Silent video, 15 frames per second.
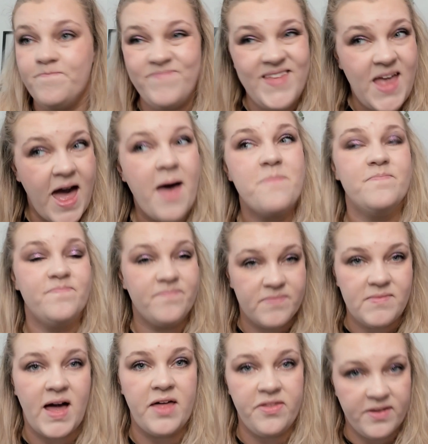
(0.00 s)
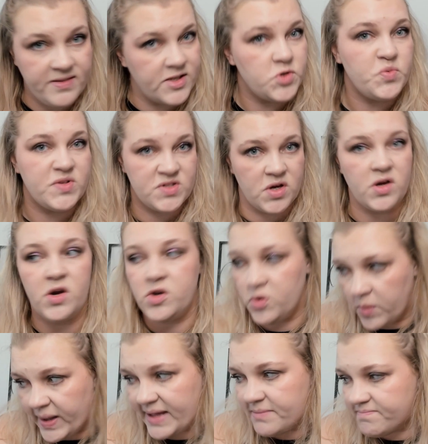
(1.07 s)
yeah, I think this one's gonna
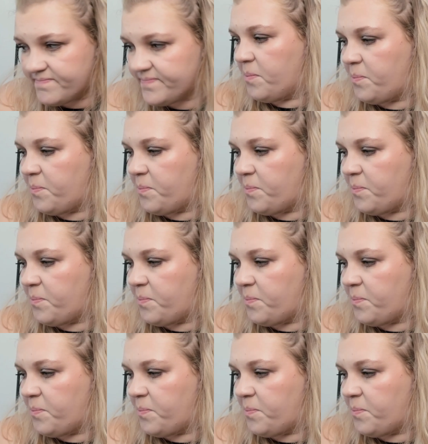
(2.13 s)
do it.